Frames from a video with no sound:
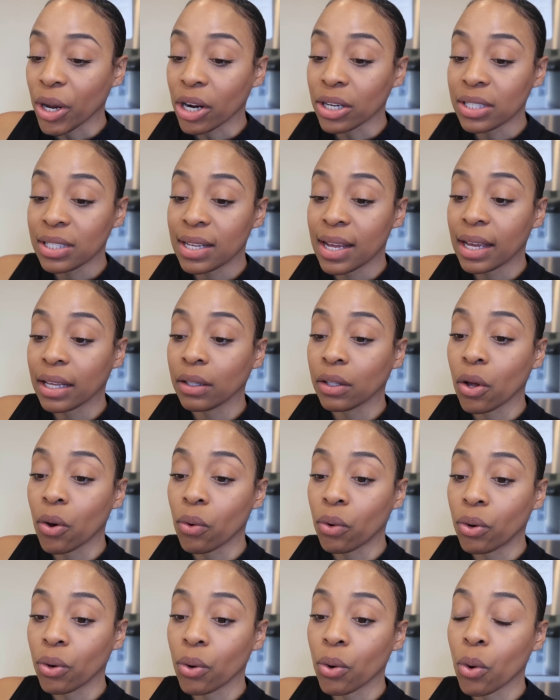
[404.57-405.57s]
We are staying
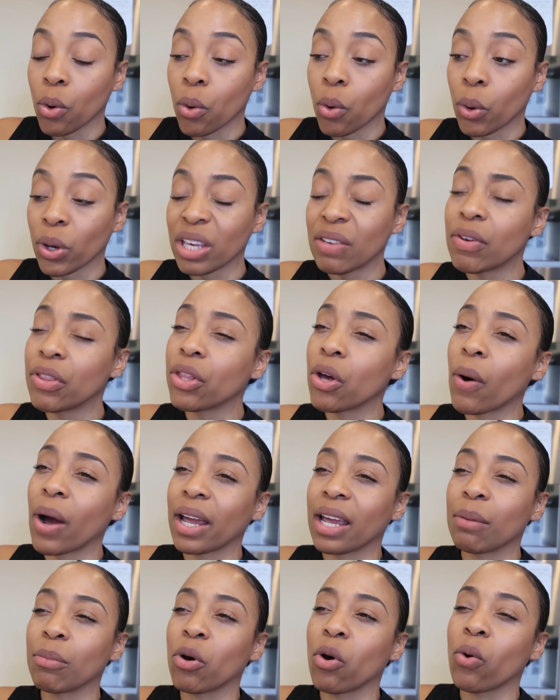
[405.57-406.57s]
local, even though
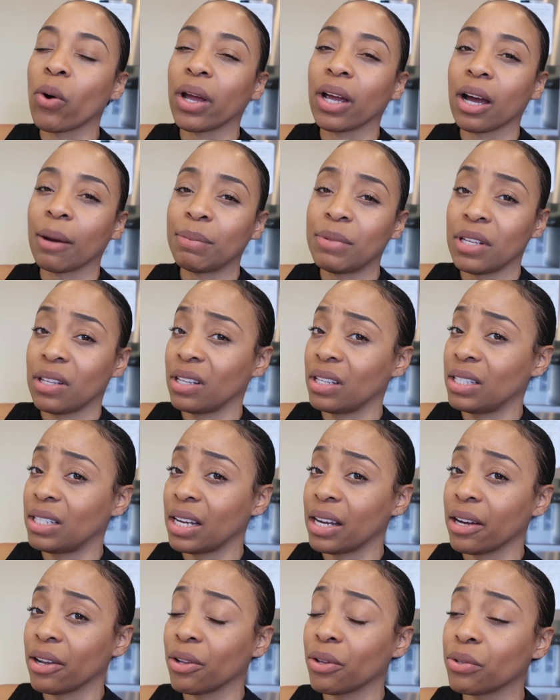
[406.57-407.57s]
I am going up to the
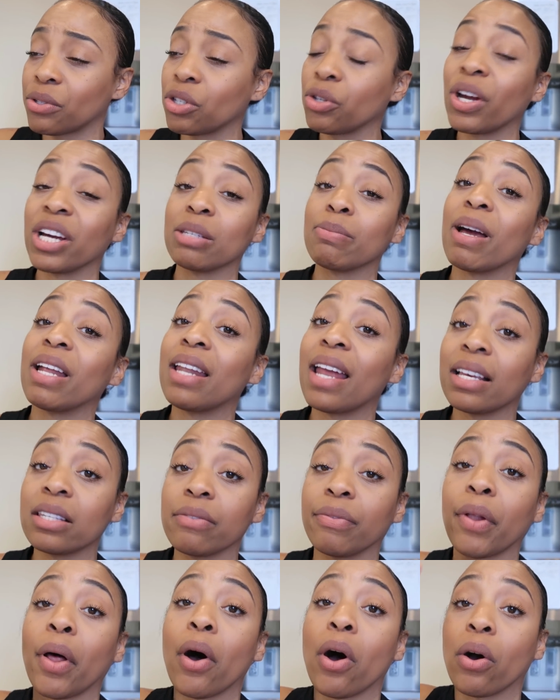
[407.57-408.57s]
Dells. You guys, my next
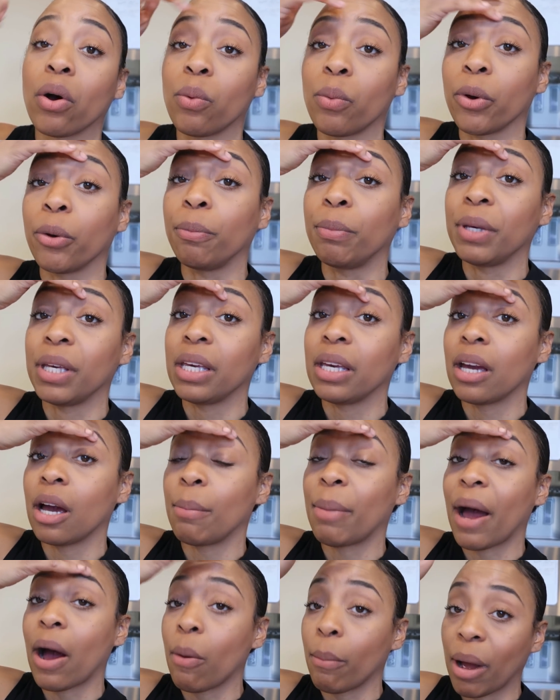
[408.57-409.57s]
vlog will be
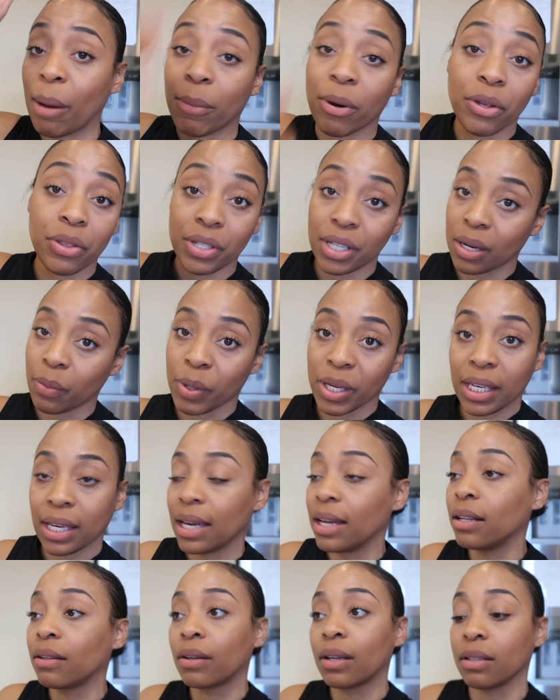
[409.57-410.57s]
about my birthday
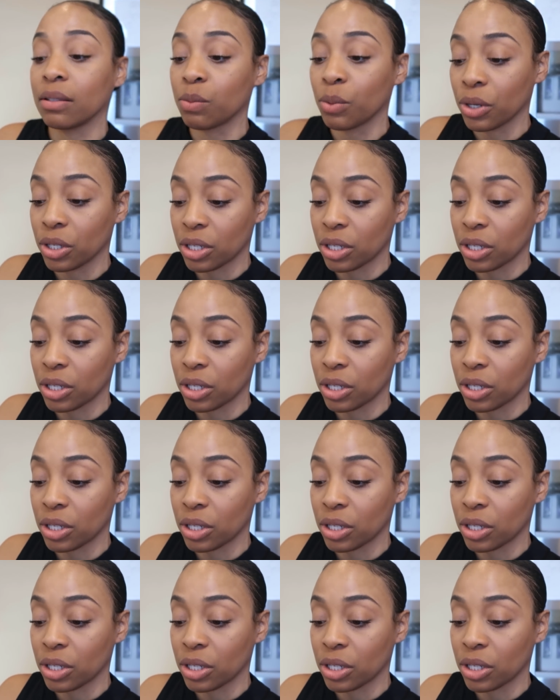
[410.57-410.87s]
weekend because